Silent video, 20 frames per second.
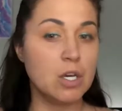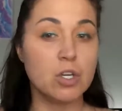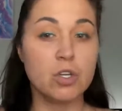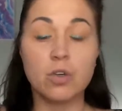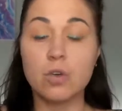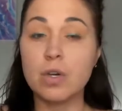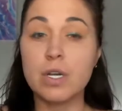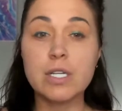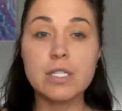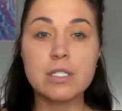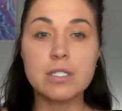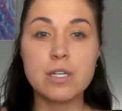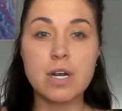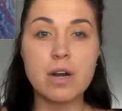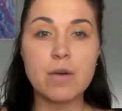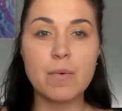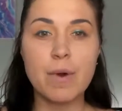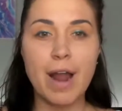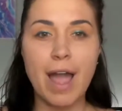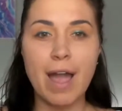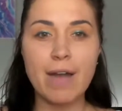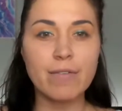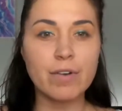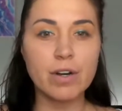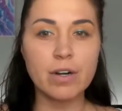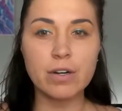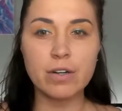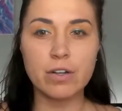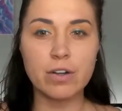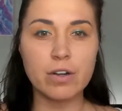You can start
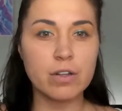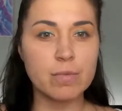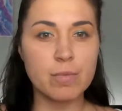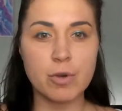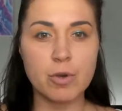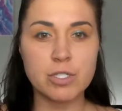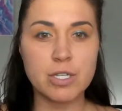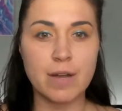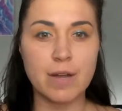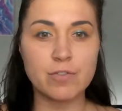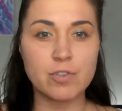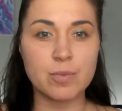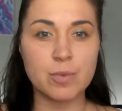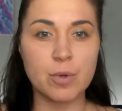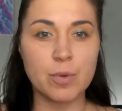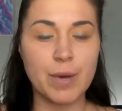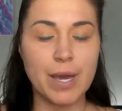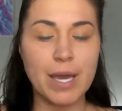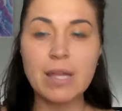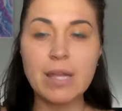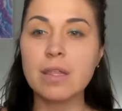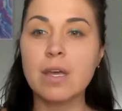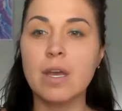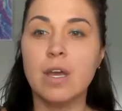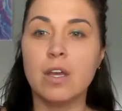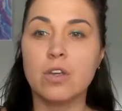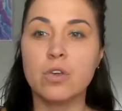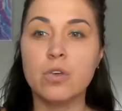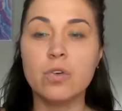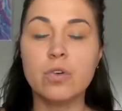wherever you're the most comfortable with.
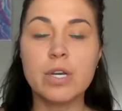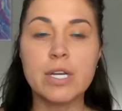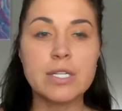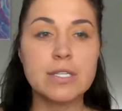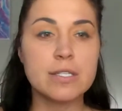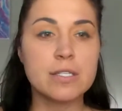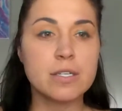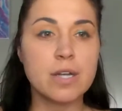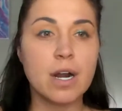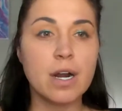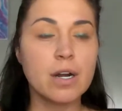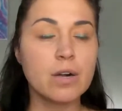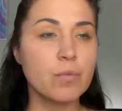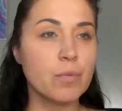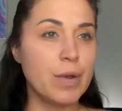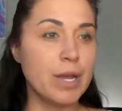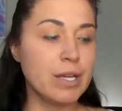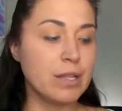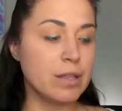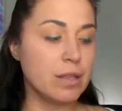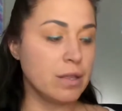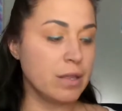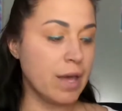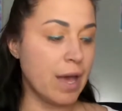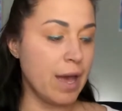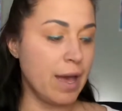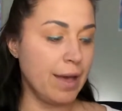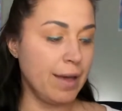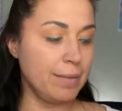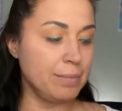You can start with
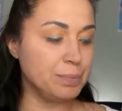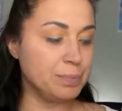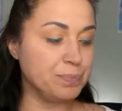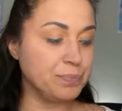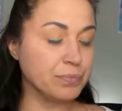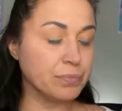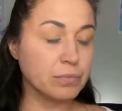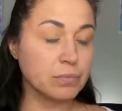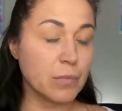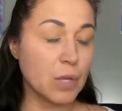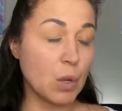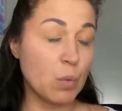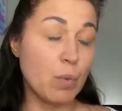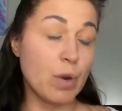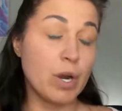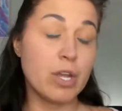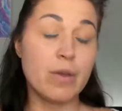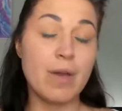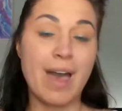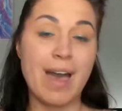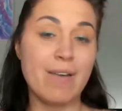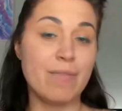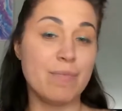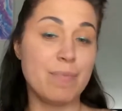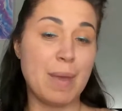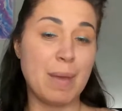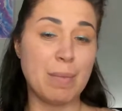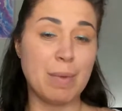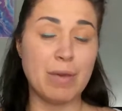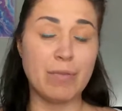where you have
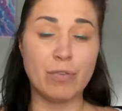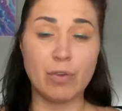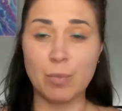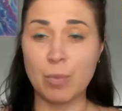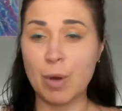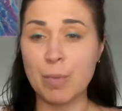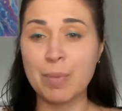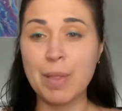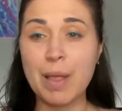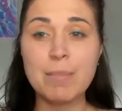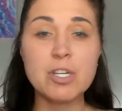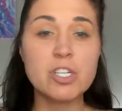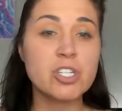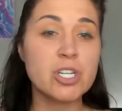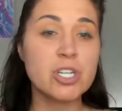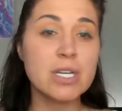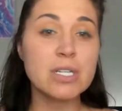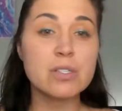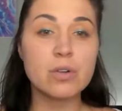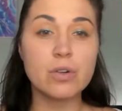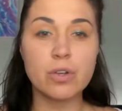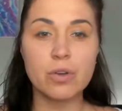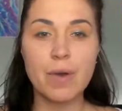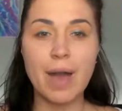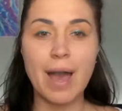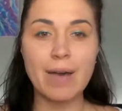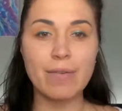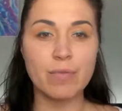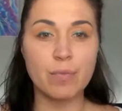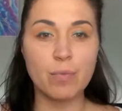maybe a few more blemishes, or you
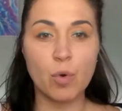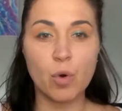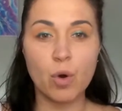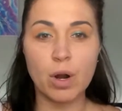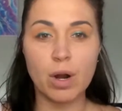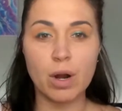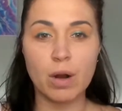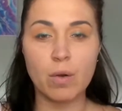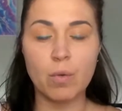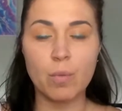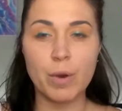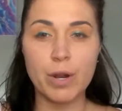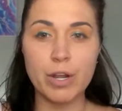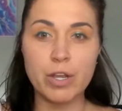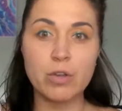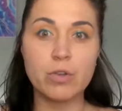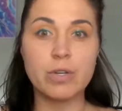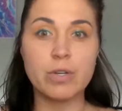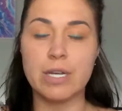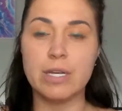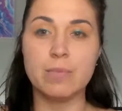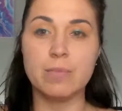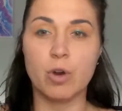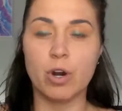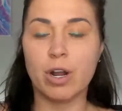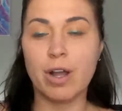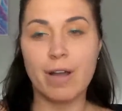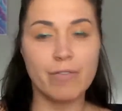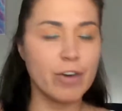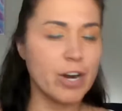have more where you need more
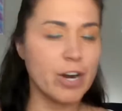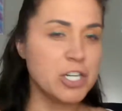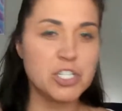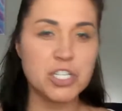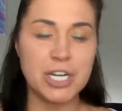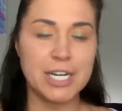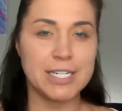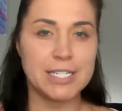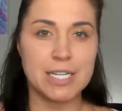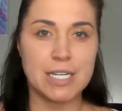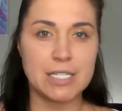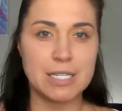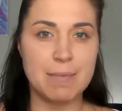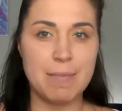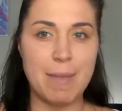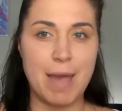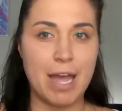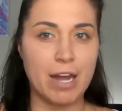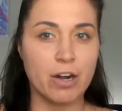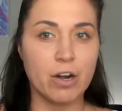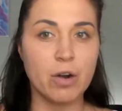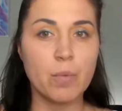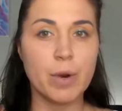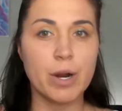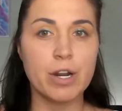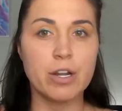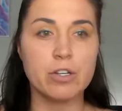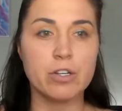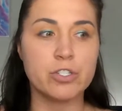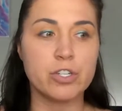coverage. It doesn't matter where
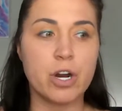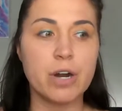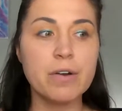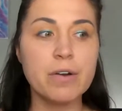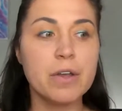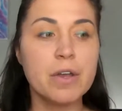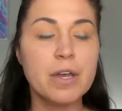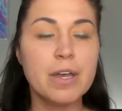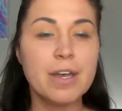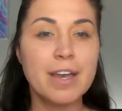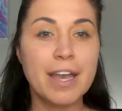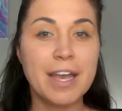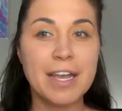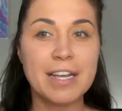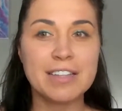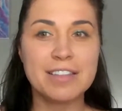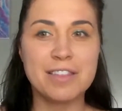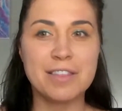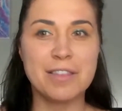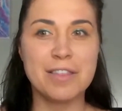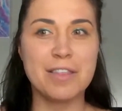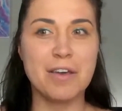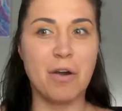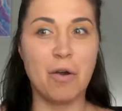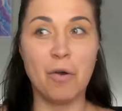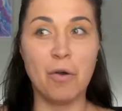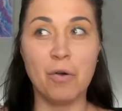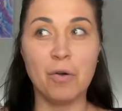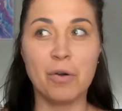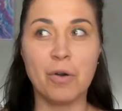you start. The
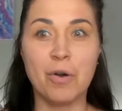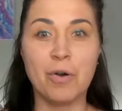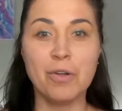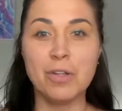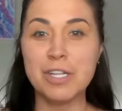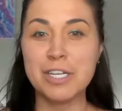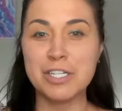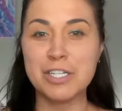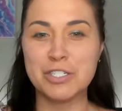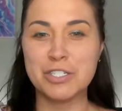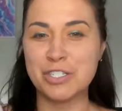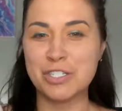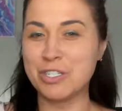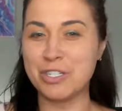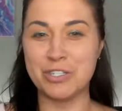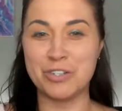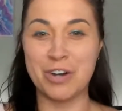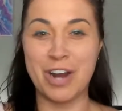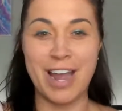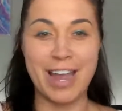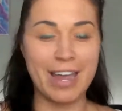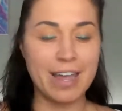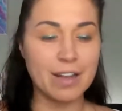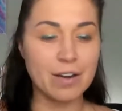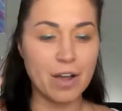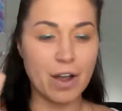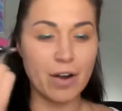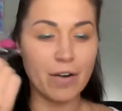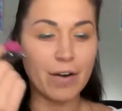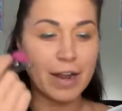whole goal is just to try it.
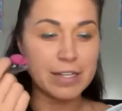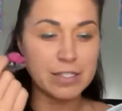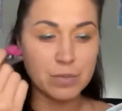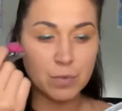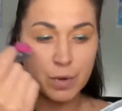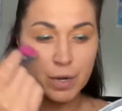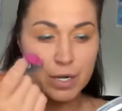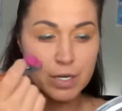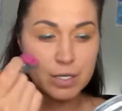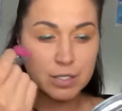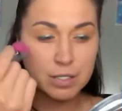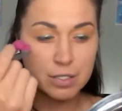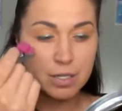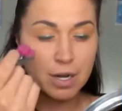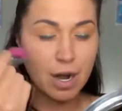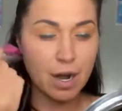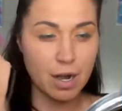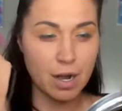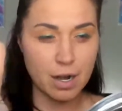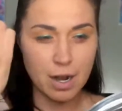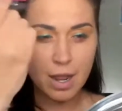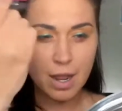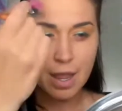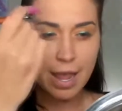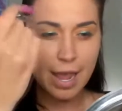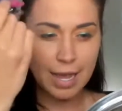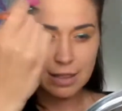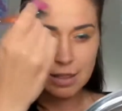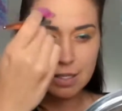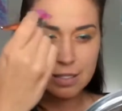All right, so we're going to start
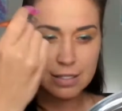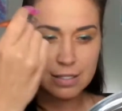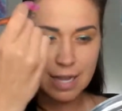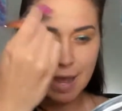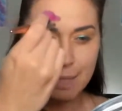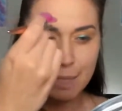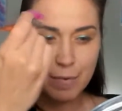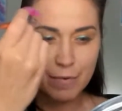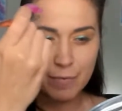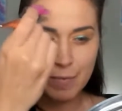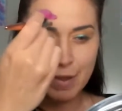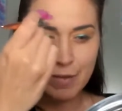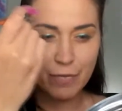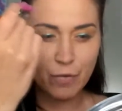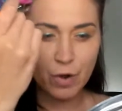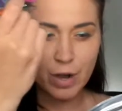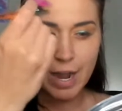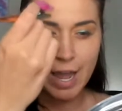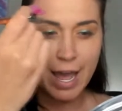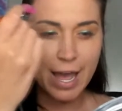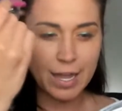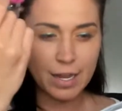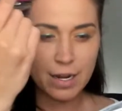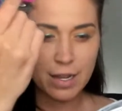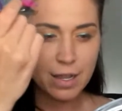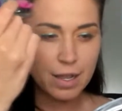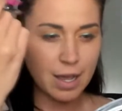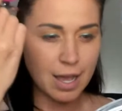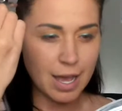at the top of my forehead.